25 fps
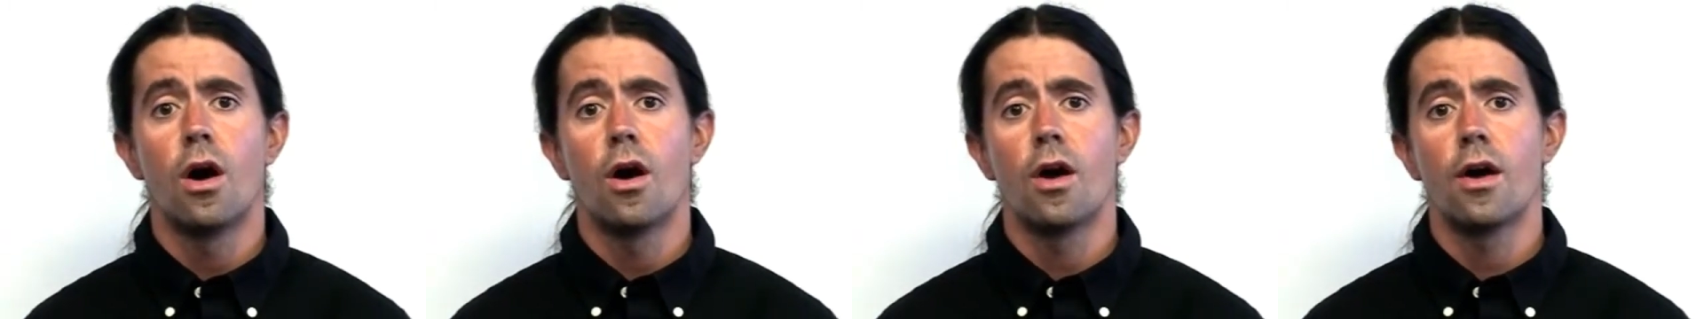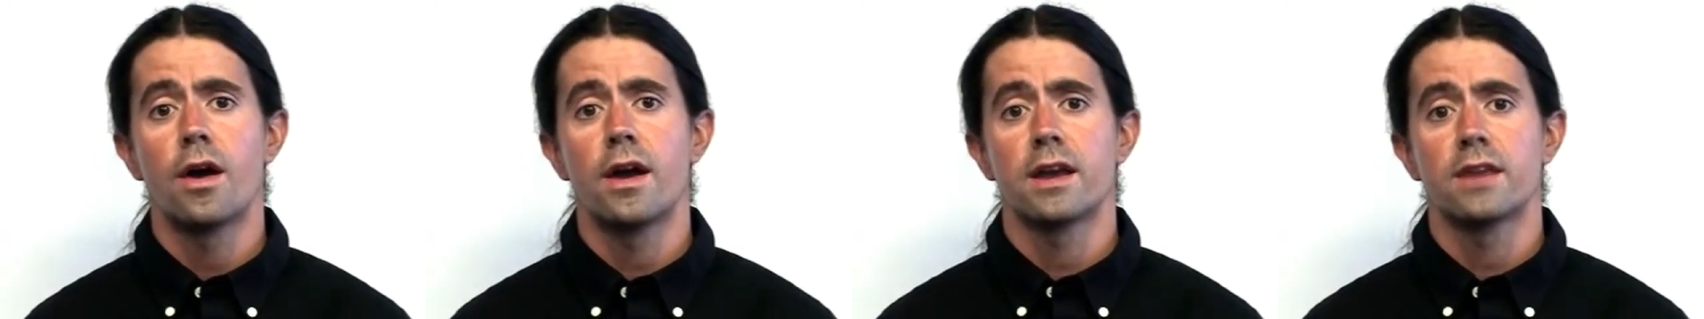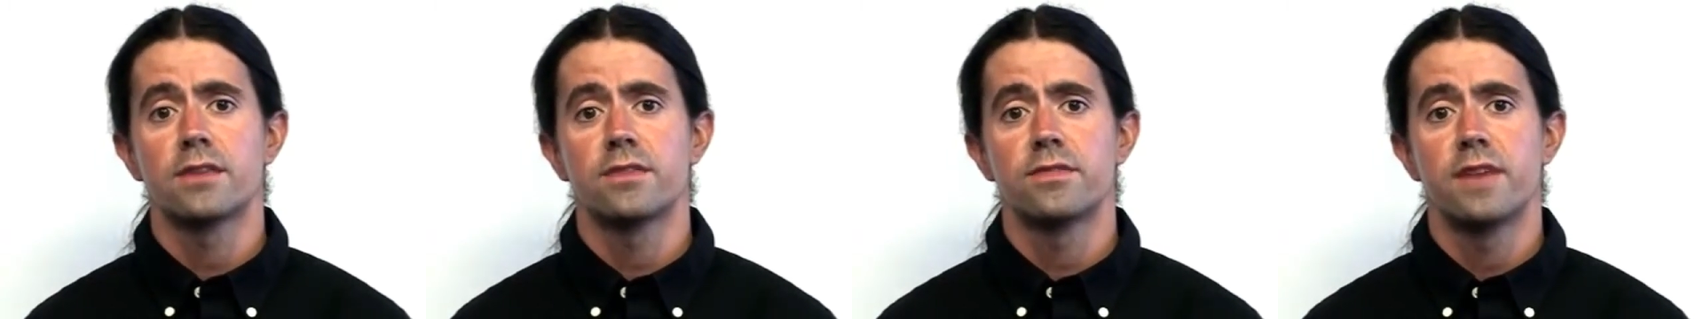
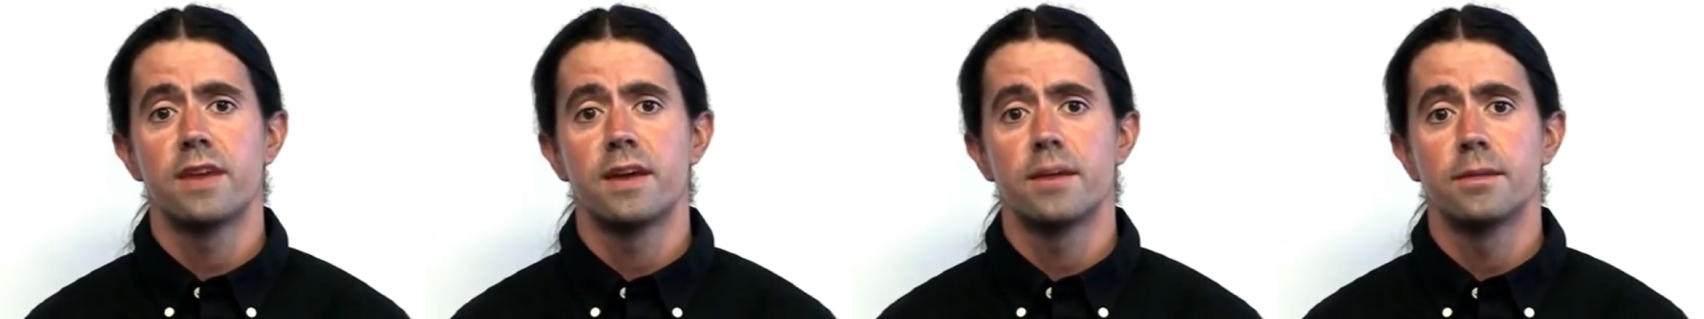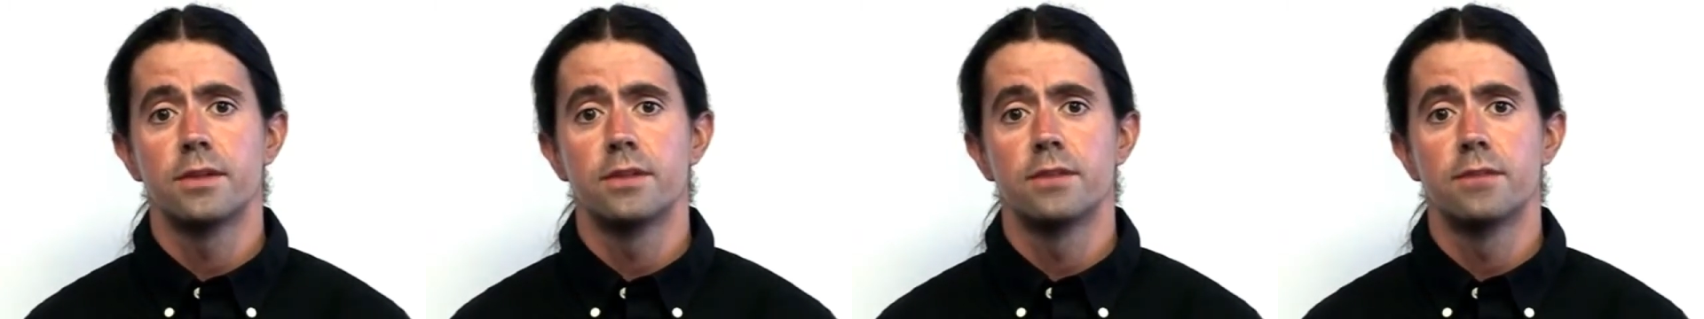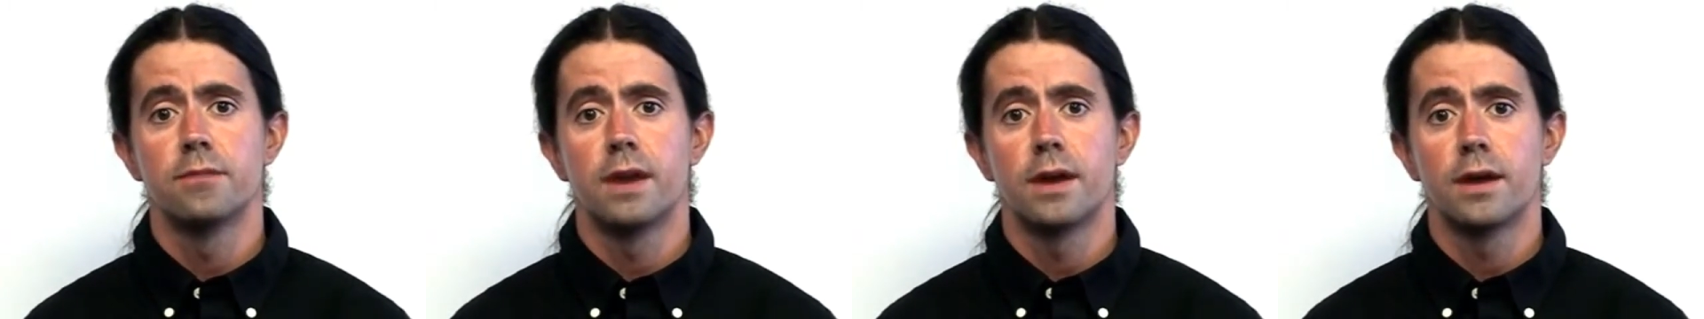RX
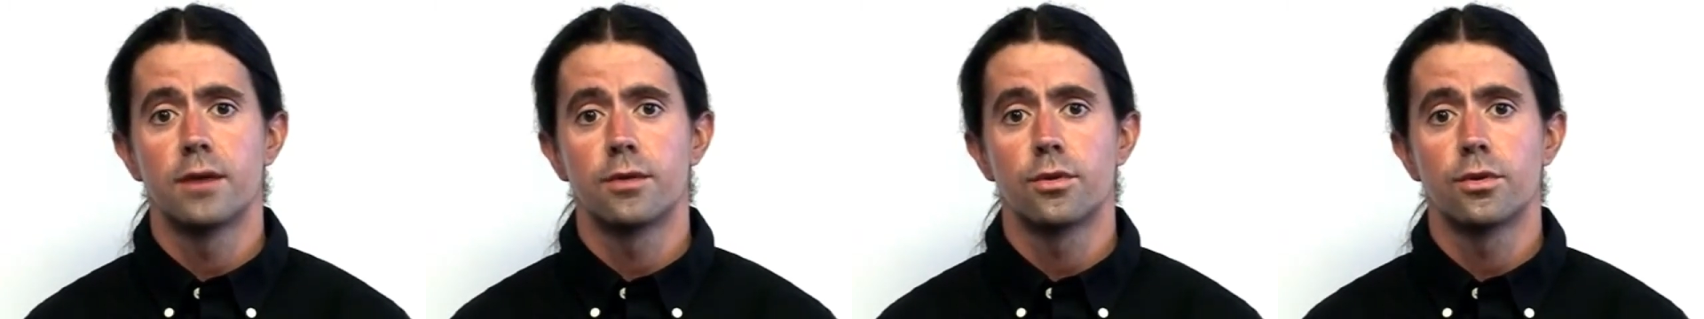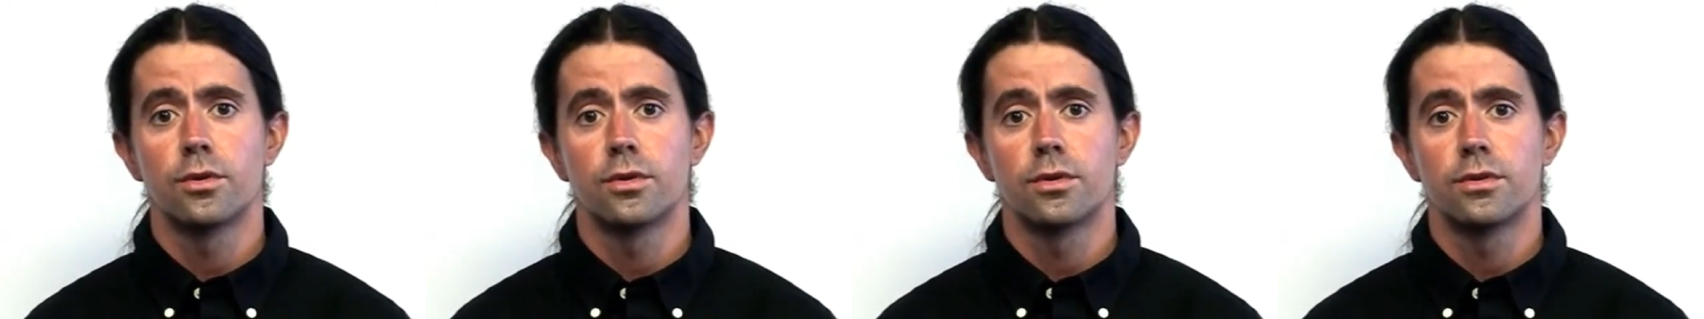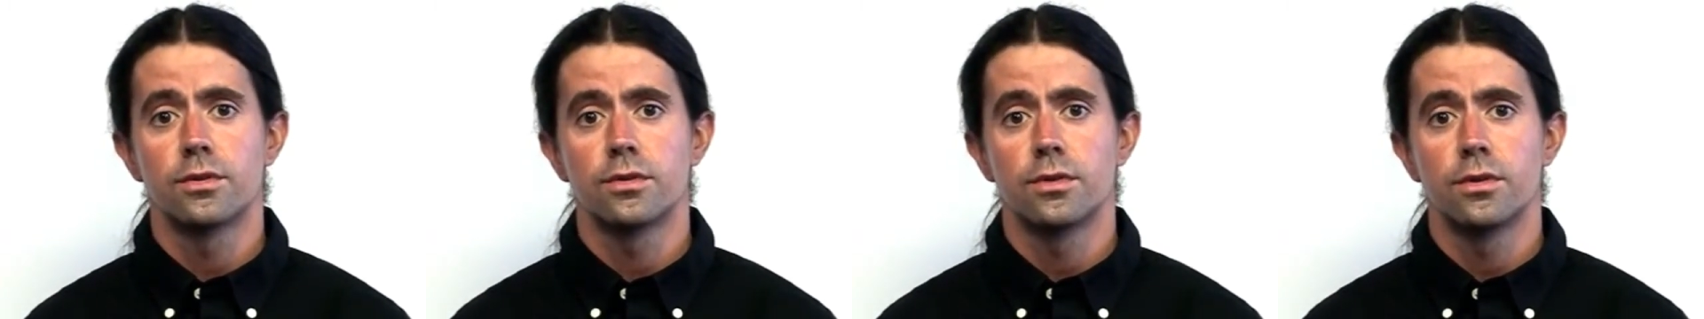family of
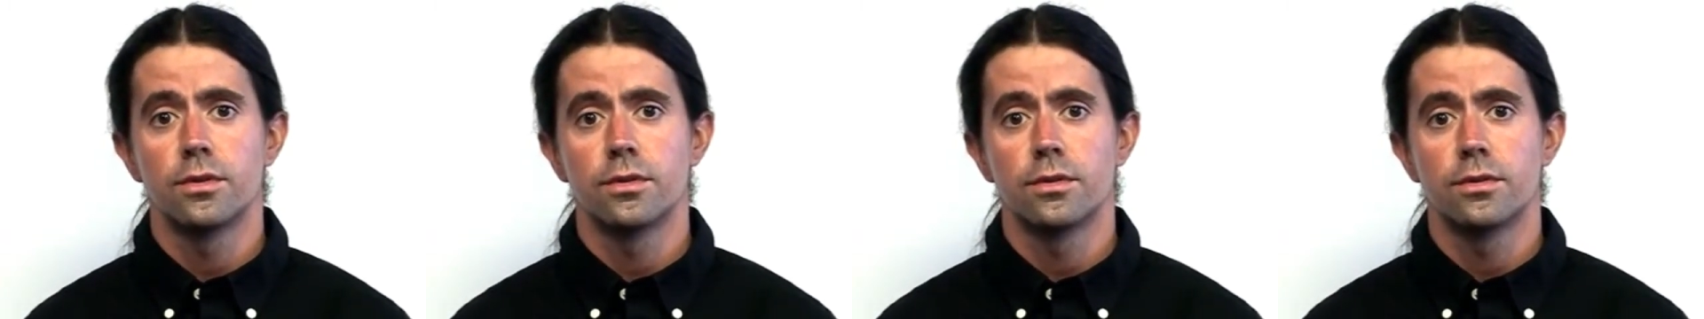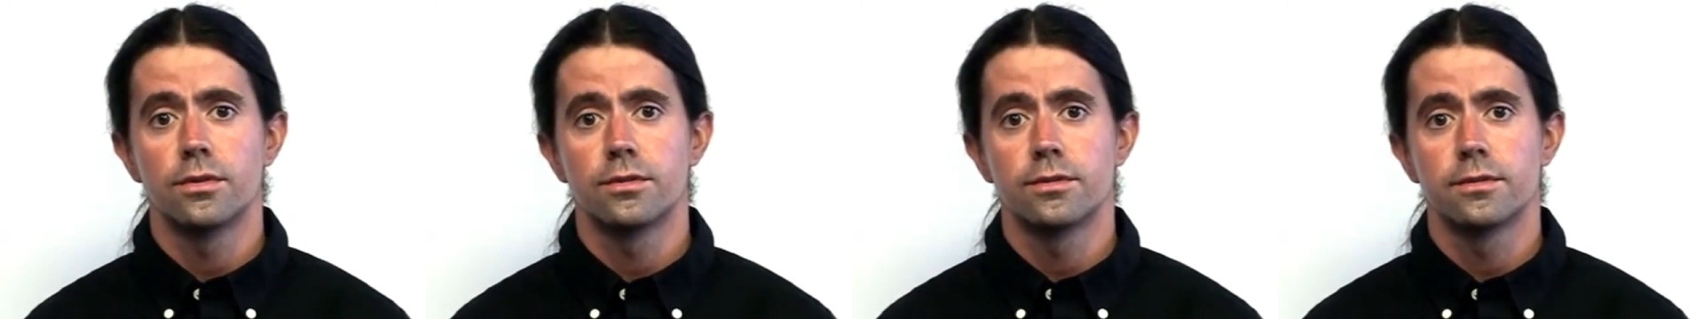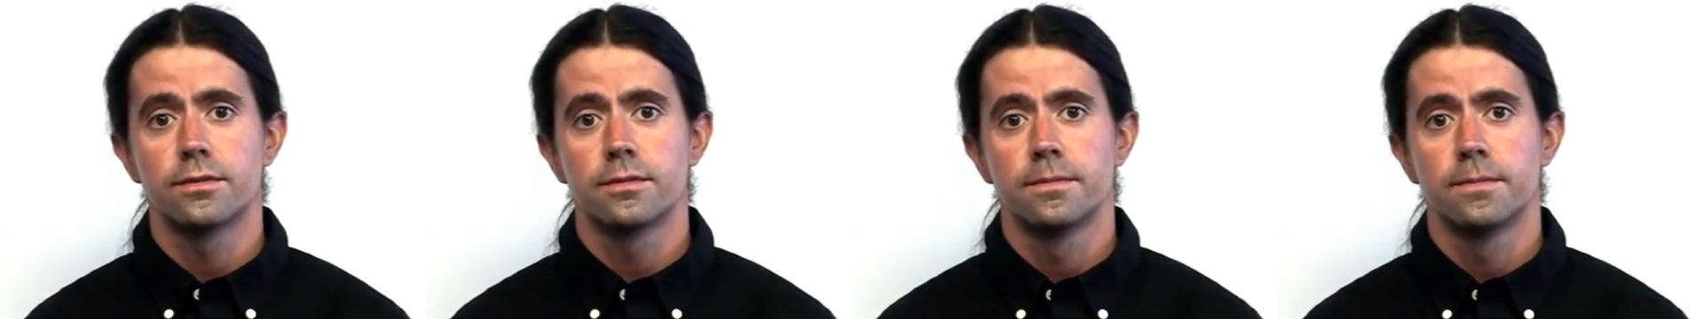
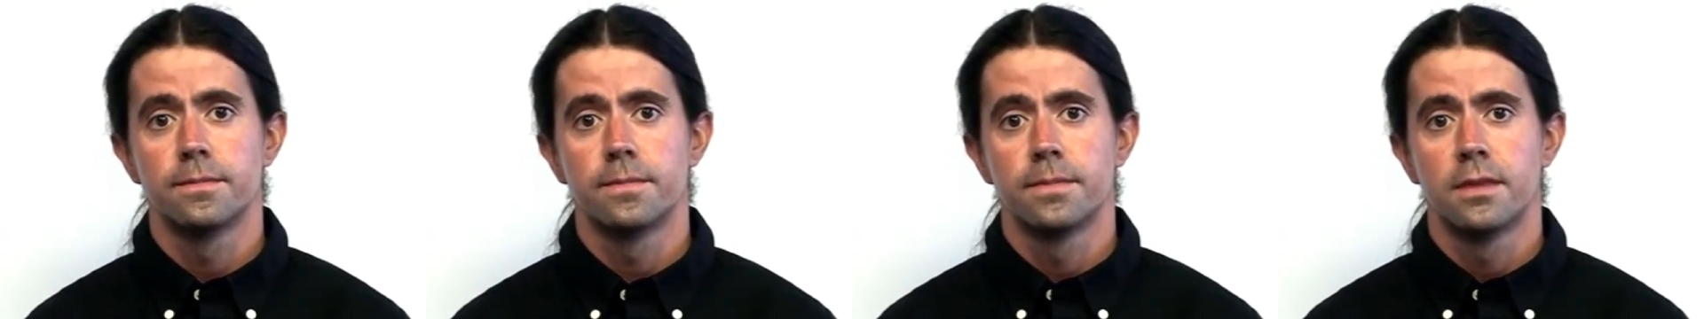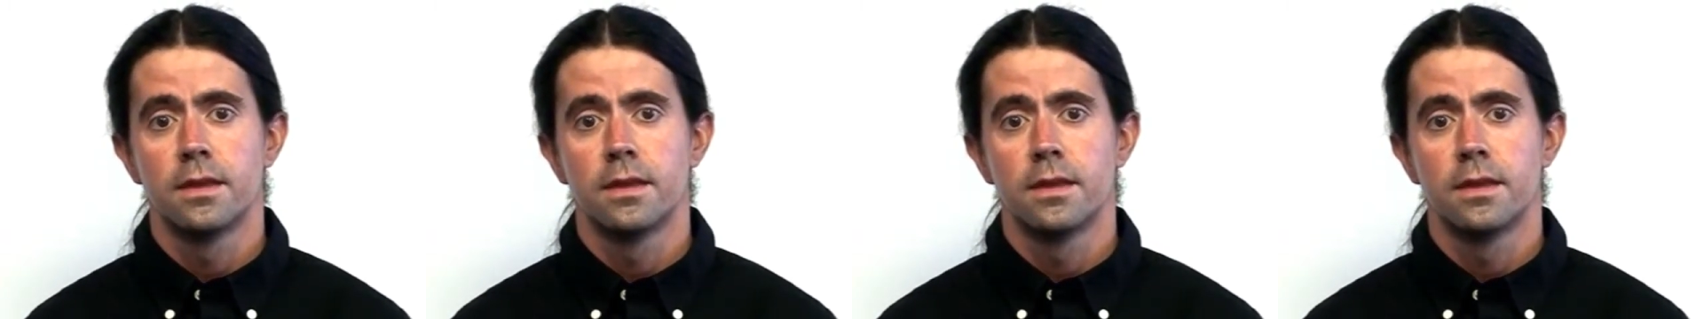microcontrollers.